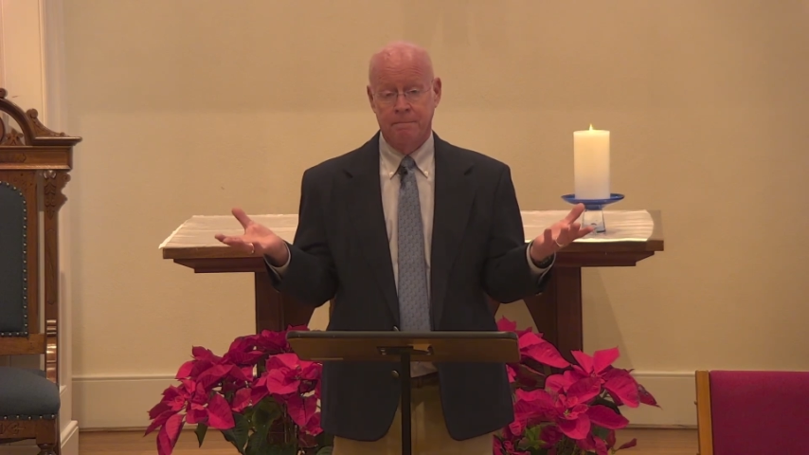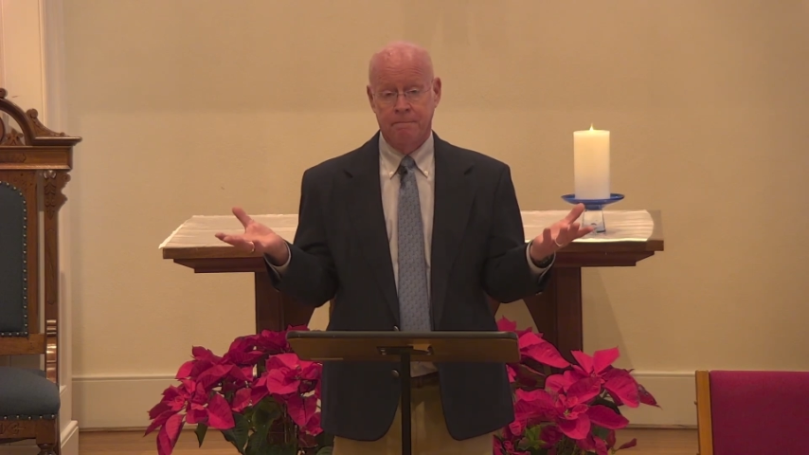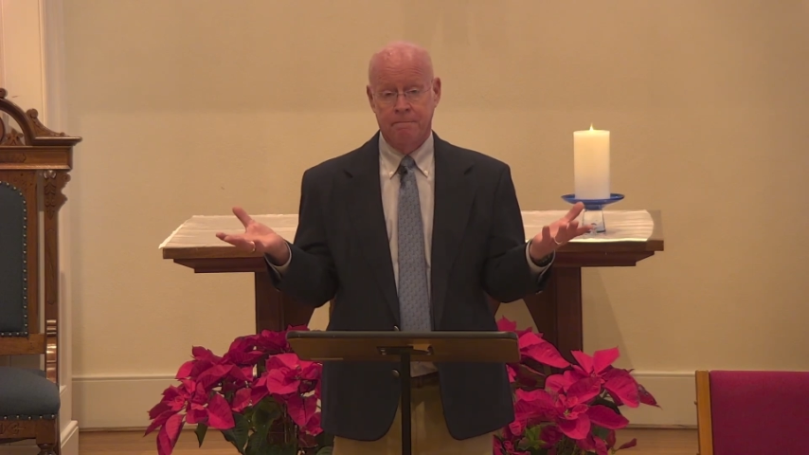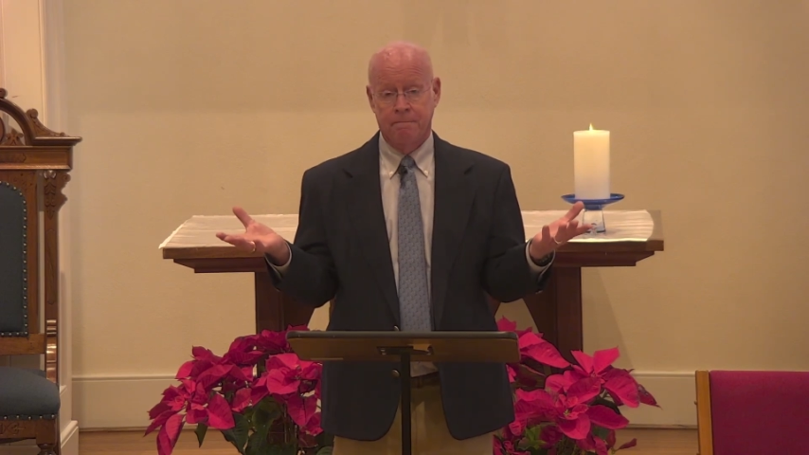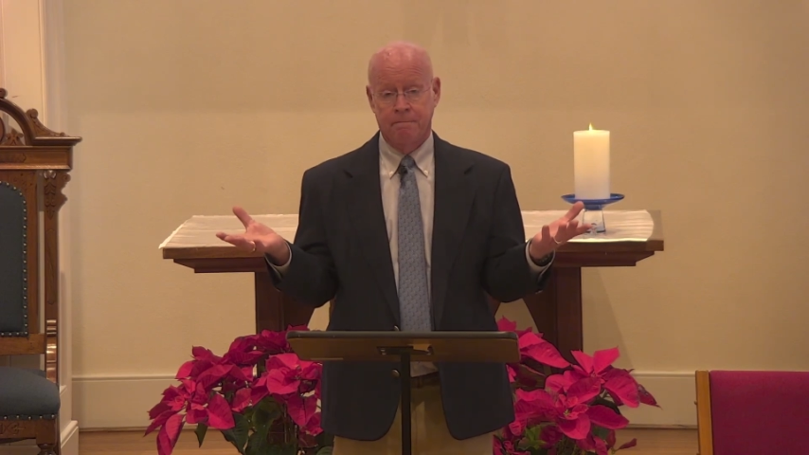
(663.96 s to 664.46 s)

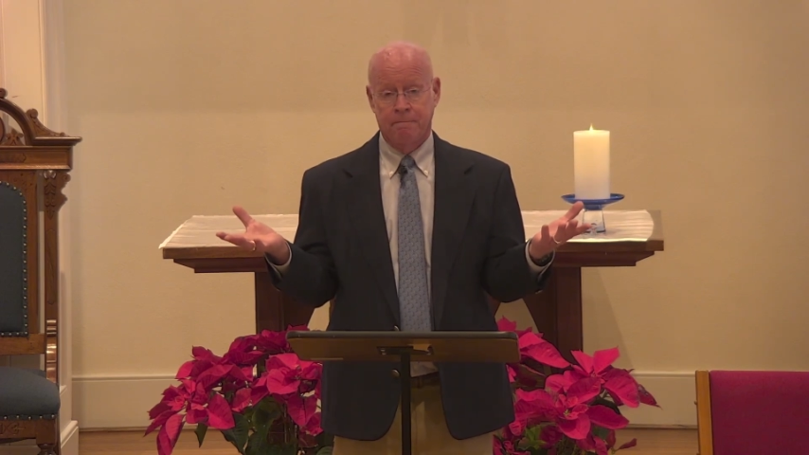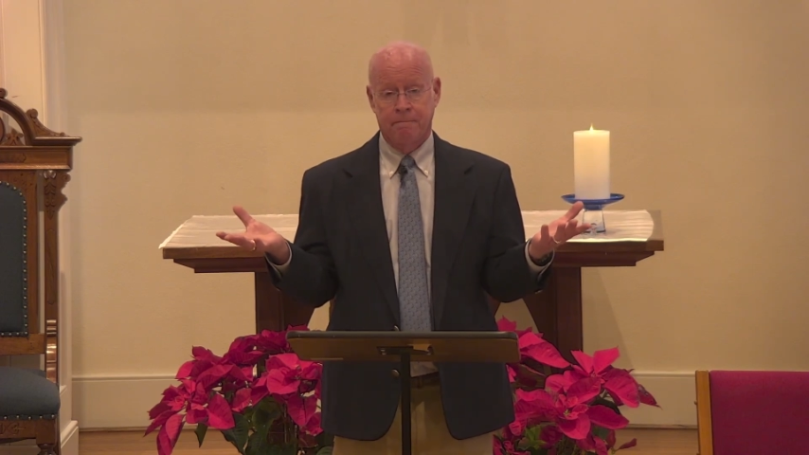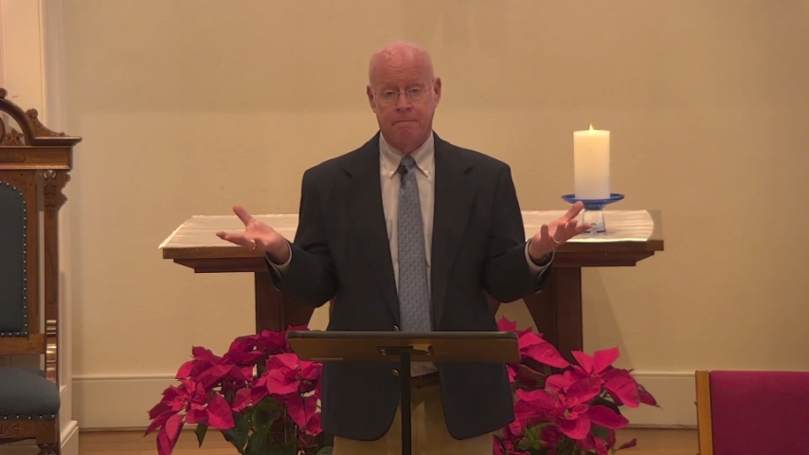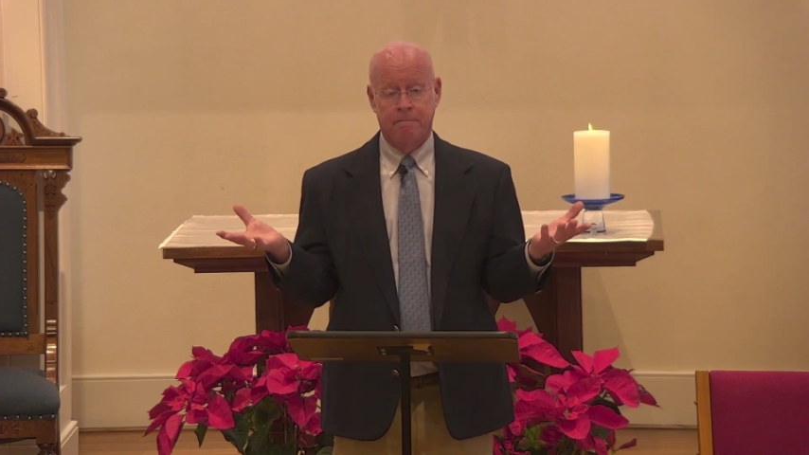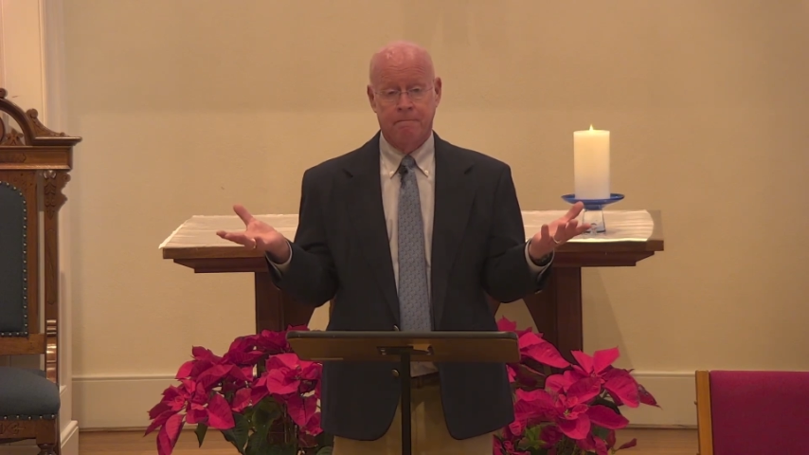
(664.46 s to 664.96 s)

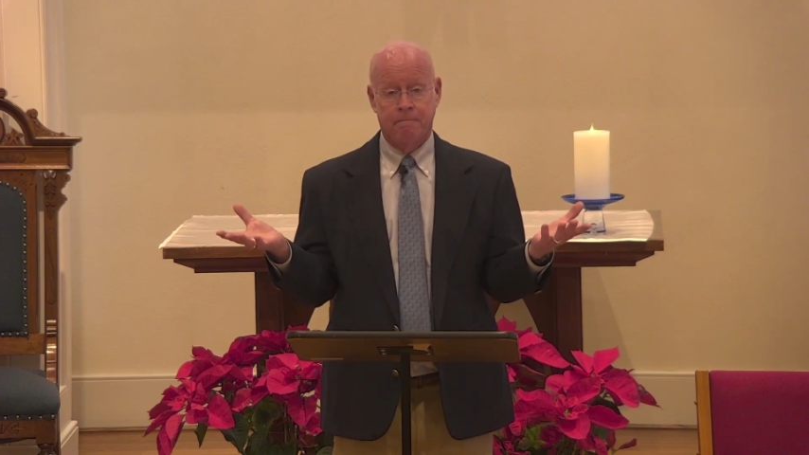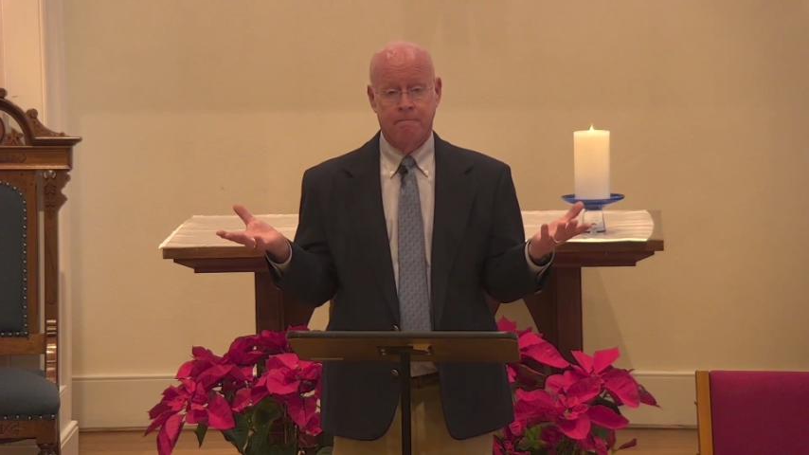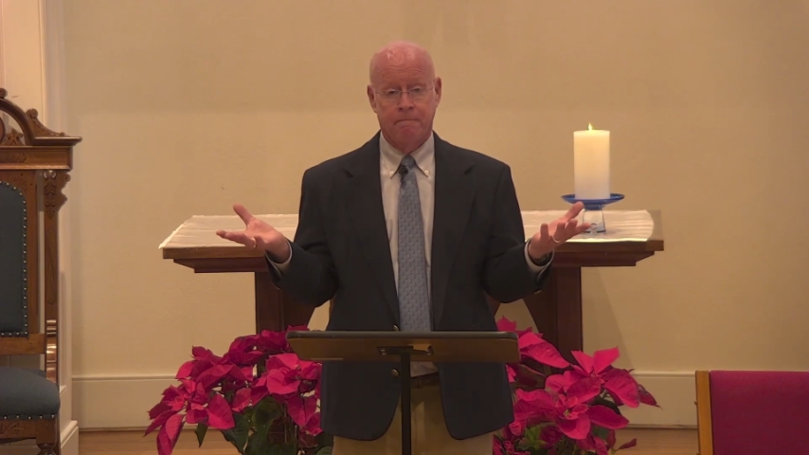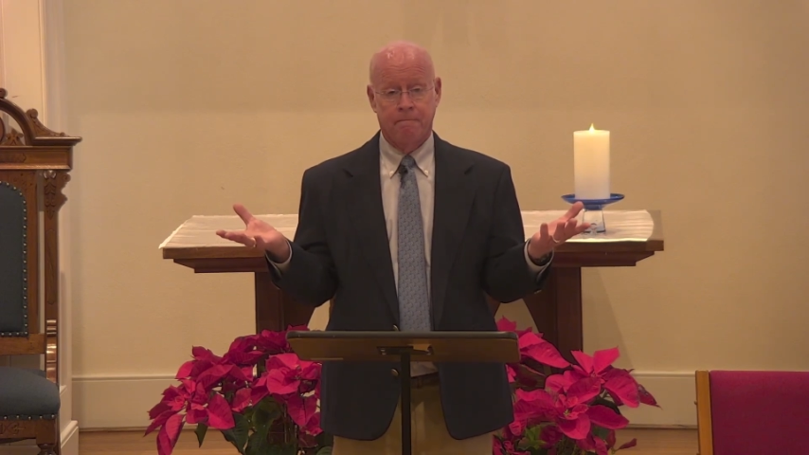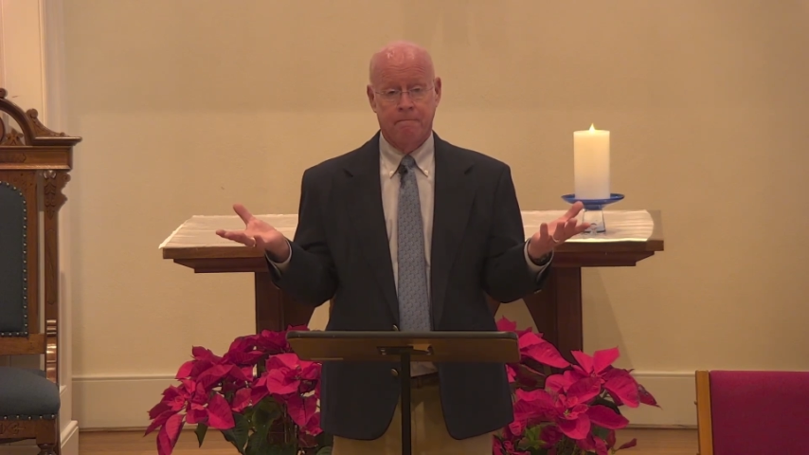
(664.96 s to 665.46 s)

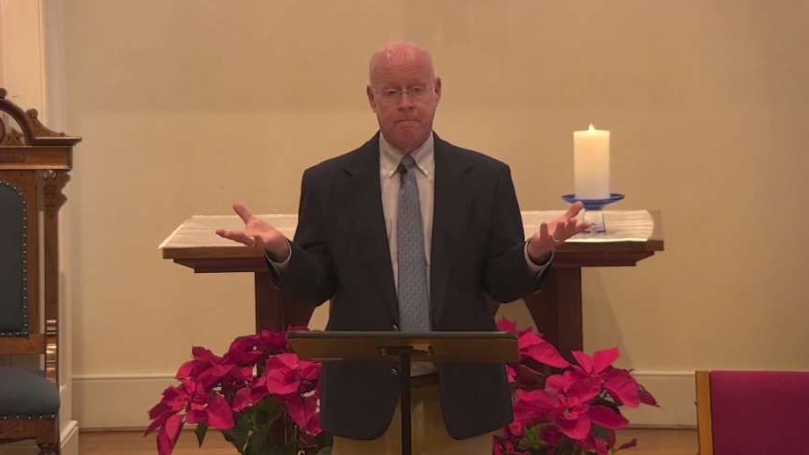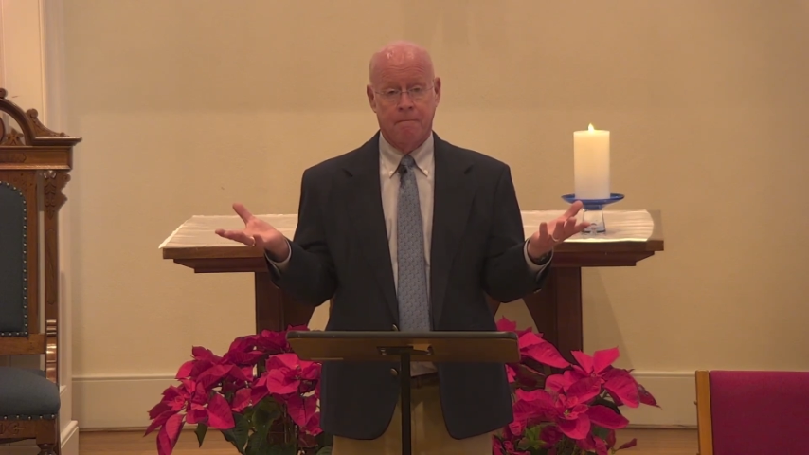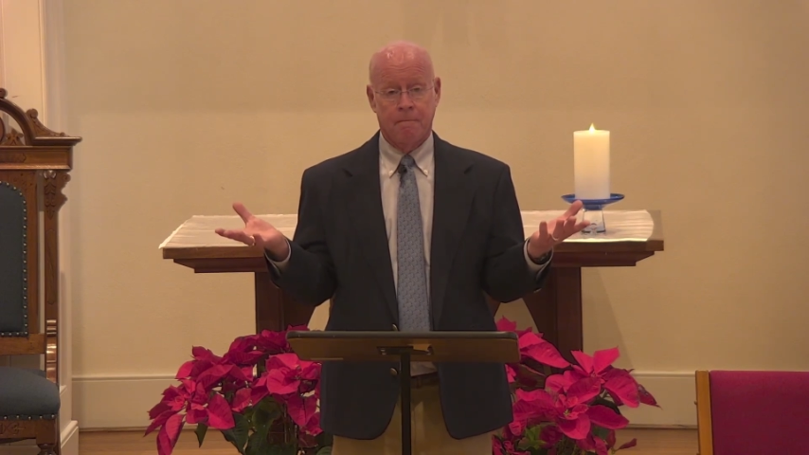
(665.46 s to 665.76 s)
(silence)